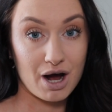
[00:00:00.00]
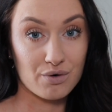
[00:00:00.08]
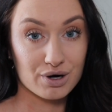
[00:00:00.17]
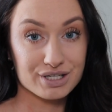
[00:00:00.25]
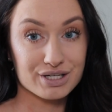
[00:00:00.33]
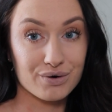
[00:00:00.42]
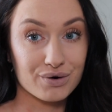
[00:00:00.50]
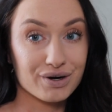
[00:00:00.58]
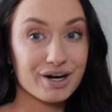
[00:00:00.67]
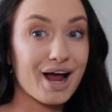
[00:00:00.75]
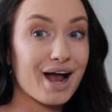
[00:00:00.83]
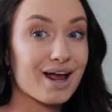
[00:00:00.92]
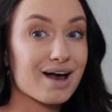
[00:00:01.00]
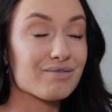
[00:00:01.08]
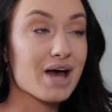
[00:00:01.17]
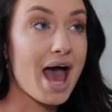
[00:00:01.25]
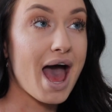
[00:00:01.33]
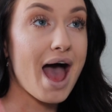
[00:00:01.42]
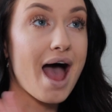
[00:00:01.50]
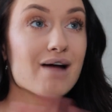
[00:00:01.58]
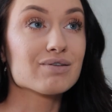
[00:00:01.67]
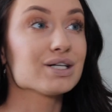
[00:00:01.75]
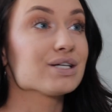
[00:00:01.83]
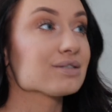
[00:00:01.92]
powered deodorant I have
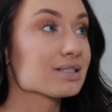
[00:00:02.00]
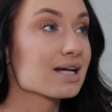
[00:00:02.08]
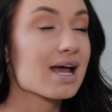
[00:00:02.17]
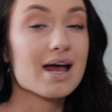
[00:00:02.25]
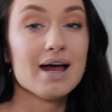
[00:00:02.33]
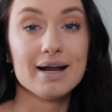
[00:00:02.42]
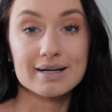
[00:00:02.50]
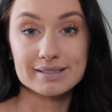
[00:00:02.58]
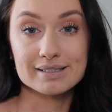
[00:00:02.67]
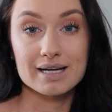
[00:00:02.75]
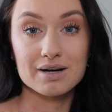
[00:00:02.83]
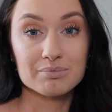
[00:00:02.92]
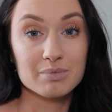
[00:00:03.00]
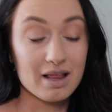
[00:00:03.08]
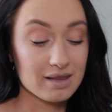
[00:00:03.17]
ever used, hands down.